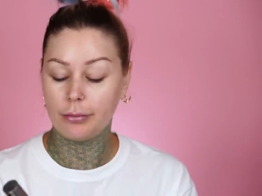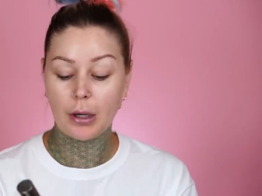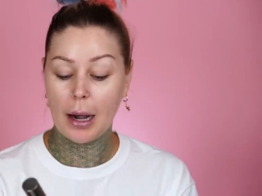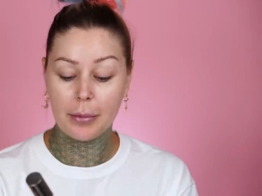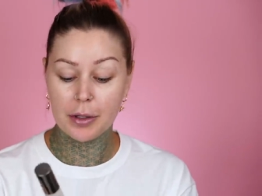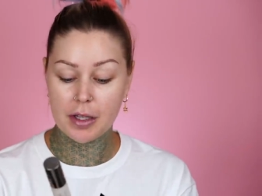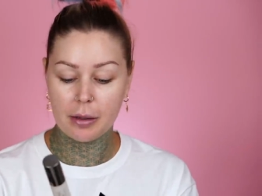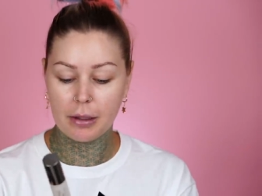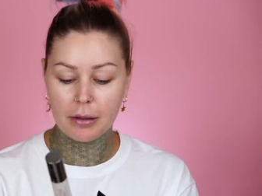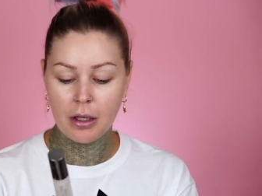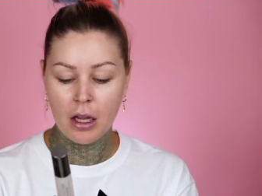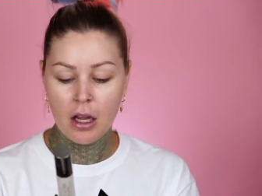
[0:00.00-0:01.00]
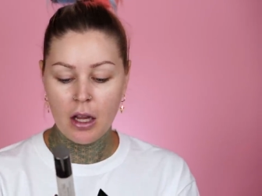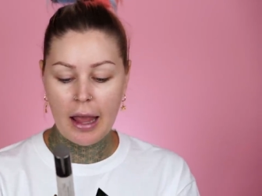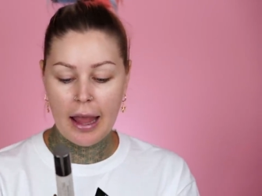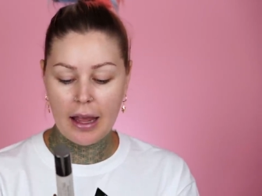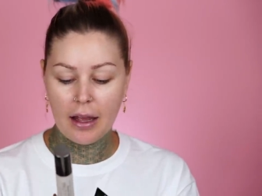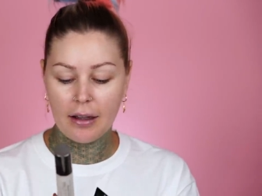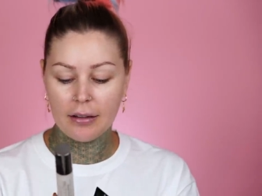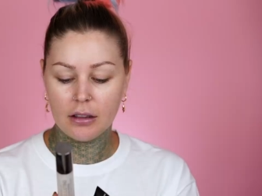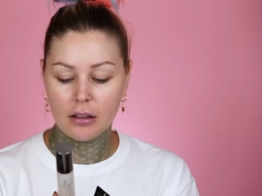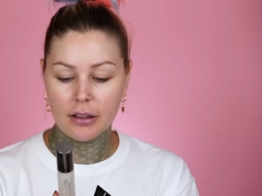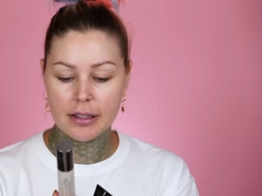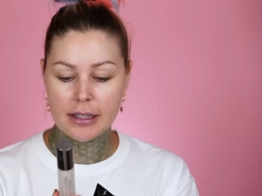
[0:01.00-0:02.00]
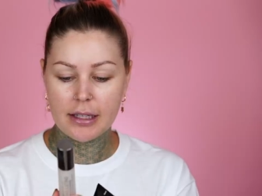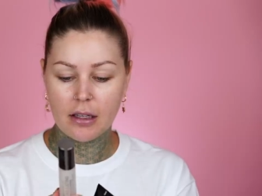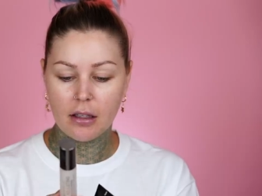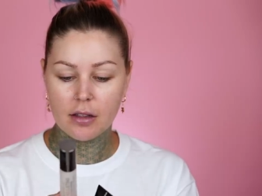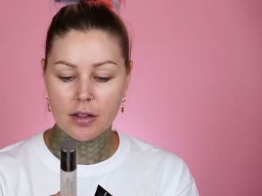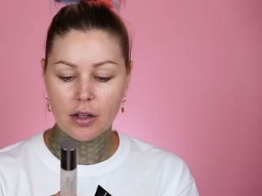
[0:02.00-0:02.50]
primers, I mean, and let's see.